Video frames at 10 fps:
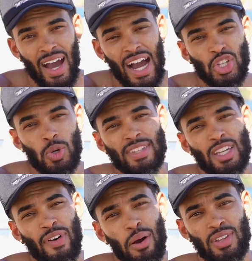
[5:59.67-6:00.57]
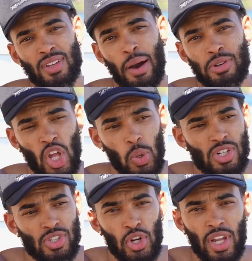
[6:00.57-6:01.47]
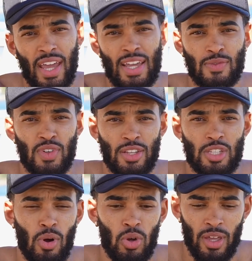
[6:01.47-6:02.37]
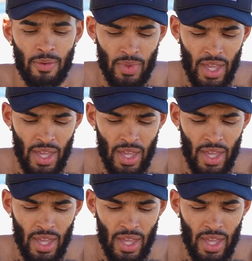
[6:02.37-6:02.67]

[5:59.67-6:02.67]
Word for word: I told myself I would, I would start with just 30 days of not smoking.